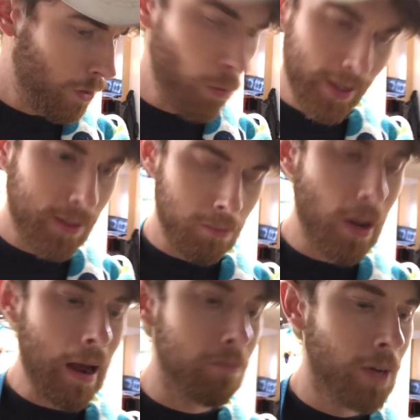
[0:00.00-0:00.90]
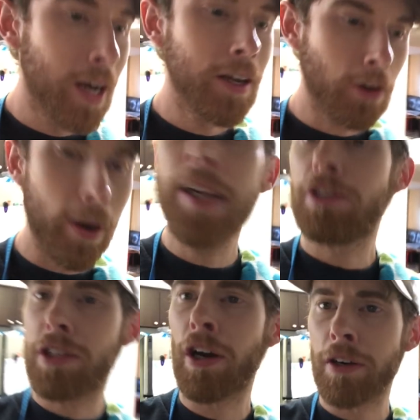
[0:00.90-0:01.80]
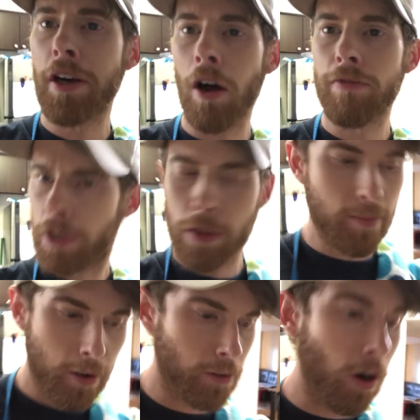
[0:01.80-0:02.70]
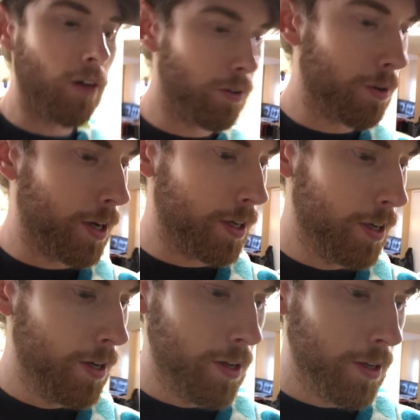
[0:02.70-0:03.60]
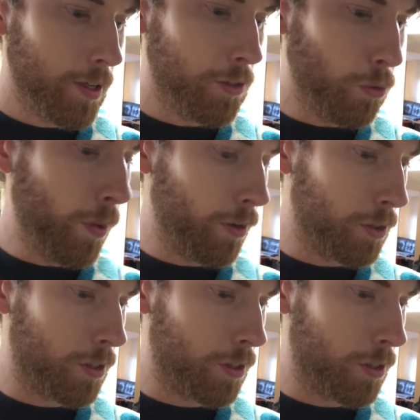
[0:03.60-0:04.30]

quite some time, go ahead and just turn it off. Turn the burner off, okay? Because you will